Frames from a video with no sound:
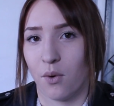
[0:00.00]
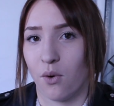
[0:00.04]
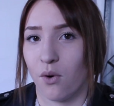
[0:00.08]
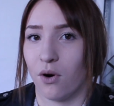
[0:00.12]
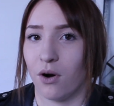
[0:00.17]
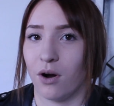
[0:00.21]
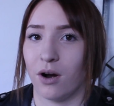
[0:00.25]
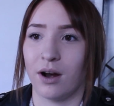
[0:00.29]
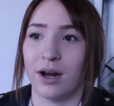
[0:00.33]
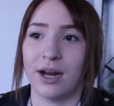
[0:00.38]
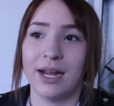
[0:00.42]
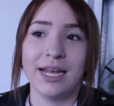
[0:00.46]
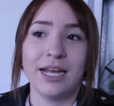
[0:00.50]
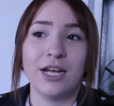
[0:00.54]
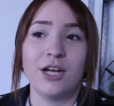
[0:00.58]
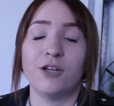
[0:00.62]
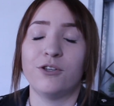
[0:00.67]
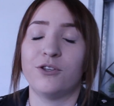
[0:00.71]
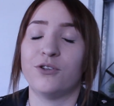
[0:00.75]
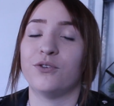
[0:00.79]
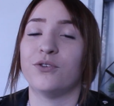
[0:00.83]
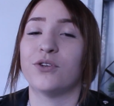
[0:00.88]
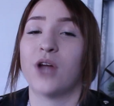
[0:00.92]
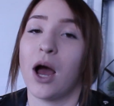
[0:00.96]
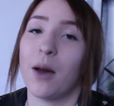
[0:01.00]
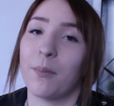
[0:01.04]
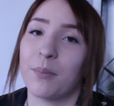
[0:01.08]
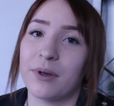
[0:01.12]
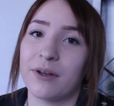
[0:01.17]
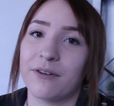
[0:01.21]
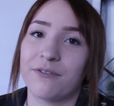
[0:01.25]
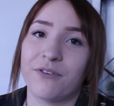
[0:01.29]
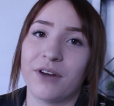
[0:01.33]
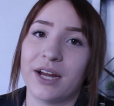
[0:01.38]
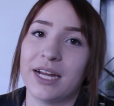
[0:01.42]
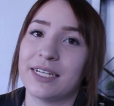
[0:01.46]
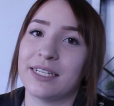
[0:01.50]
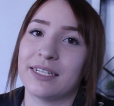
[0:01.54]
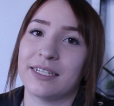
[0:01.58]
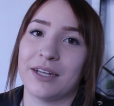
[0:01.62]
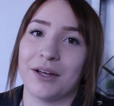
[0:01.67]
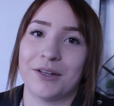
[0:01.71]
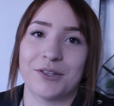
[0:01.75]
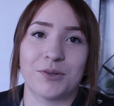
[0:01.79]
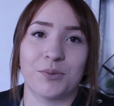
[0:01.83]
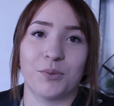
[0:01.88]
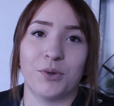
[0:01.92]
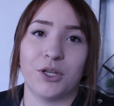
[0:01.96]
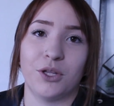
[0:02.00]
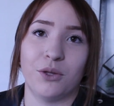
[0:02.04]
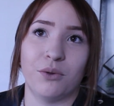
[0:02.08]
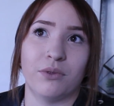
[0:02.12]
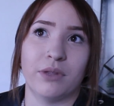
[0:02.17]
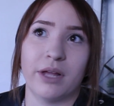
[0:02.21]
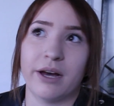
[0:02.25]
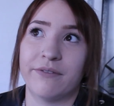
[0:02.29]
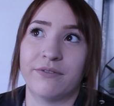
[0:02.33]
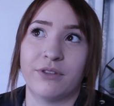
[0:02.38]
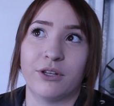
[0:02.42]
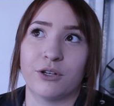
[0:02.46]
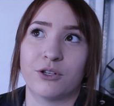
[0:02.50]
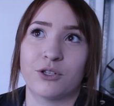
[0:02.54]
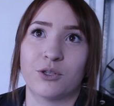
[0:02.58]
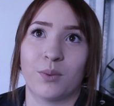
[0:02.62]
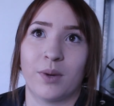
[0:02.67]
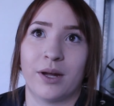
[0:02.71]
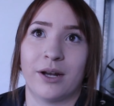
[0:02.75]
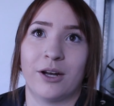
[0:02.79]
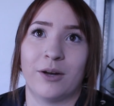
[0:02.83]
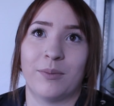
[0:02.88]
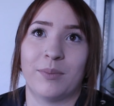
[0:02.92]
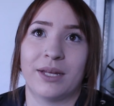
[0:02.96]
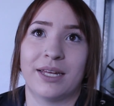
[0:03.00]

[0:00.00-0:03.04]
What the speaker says: or do not be afraid to tell someone you love their sweater,